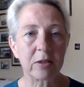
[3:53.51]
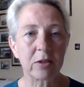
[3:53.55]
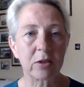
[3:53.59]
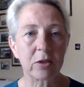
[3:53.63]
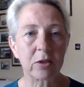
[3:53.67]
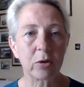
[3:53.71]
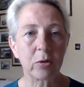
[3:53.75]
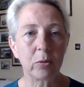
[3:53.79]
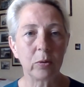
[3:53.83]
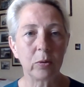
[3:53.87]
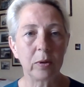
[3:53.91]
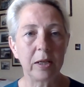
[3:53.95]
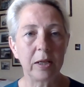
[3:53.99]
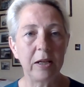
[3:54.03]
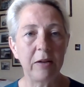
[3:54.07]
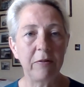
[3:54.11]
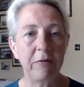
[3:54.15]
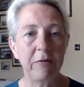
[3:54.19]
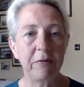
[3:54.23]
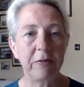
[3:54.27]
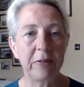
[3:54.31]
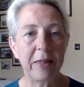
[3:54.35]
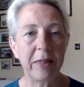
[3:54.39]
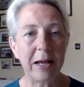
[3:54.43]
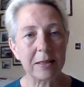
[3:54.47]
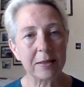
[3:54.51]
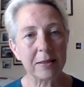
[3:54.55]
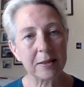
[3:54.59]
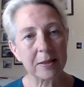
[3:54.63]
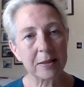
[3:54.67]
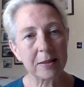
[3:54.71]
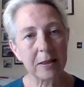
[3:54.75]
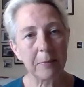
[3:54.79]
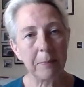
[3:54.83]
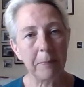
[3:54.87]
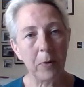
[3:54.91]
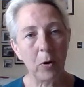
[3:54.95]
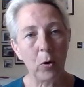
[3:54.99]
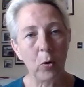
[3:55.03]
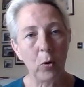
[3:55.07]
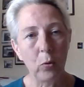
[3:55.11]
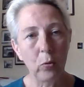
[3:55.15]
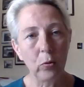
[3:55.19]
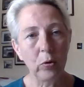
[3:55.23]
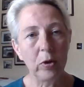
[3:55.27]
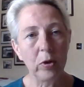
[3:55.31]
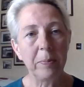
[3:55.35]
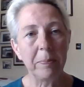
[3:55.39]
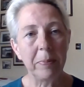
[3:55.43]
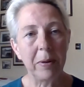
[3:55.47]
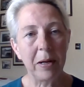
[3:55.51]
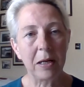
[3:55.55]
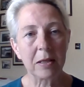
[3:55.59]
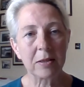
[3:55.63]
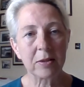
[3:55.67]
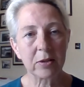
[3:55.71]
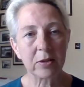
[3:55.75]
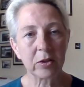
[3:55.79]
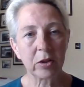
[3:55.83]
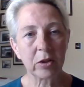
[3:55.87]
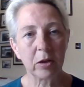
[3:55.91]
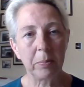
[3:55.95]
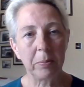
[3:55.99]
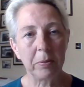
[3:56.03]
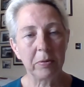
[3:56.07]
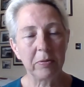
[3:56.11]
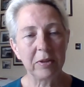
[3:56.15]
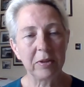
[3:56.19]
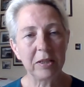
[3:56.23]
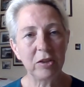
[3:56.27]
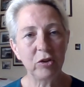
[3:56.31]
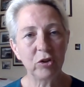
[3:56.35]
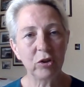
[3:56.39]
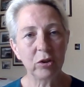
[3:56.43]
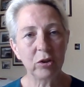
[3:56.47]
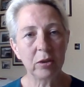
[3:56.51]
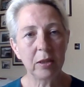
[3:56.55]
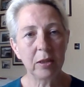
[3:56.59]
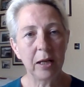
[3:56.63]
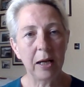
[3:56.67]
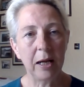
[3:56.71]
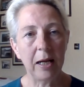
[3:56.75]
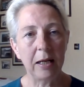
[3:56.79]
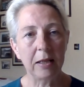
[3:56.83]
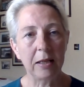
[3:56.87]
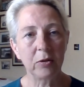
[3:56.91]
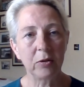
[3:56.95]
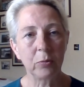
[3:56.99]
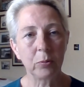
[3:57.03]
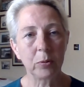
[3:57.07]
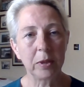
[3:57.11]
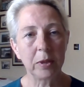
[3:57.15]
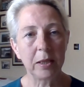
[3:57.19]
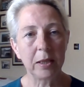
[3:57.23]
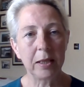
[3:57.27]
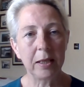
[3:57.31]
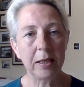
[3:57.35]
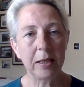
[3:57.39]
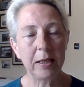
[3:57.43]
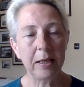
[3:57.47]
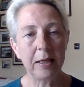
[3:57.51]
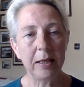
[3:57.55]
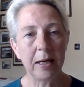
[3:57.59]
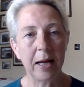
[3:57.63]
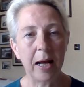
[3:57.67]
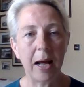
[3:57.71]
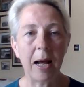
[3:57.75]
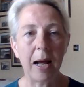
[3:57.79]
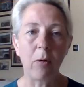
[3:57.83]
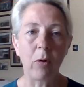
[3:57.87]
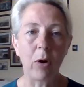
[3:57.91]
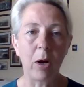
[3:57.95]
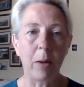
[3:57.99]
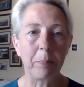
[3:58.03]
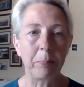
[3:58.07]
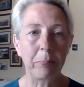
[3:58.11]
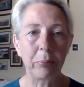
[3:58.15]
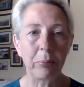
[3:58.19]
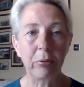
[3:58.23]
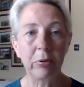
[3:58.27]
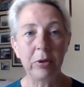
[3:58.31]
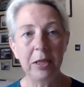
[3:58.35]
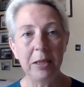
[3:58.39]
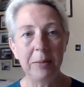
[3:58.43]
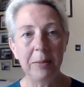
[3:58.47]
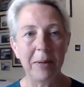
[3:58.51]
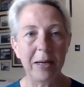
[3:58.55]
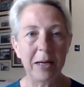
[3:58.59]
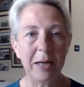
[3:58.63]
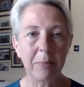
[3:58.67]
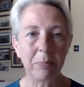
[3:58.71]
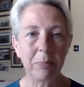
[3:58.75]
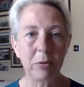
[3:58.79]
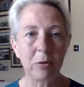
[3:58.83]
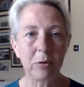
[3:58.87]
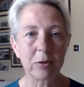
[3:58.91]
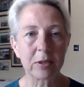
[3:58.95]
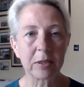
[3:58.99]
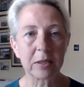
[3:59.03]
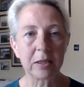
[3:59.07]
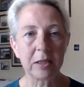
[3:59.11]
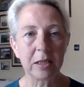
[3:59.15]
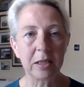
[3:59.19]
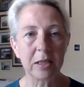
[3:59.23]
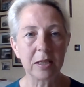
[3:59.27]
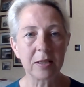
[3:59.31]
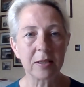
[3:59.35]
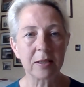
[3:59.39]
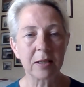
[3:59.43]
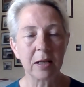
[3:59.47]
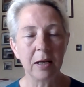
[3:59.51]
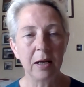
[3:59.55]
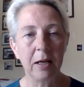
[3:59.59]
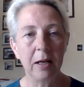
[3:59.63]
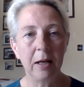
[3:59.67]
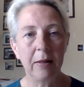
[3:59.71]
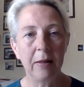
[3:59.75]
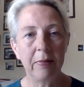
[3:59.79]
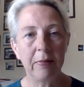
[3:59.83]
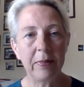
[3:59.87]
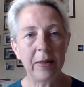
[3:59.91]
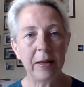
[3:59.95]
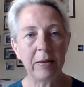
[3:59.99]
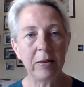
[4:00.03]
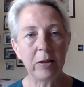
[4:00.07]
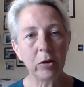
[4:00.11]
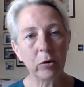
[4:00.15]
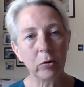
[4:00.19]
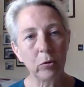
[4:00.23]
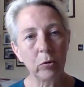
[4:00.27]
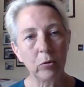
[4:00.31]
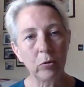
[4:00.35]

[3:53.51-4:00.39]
So if that's the only part of the operation and we're in our premenopausal years, then the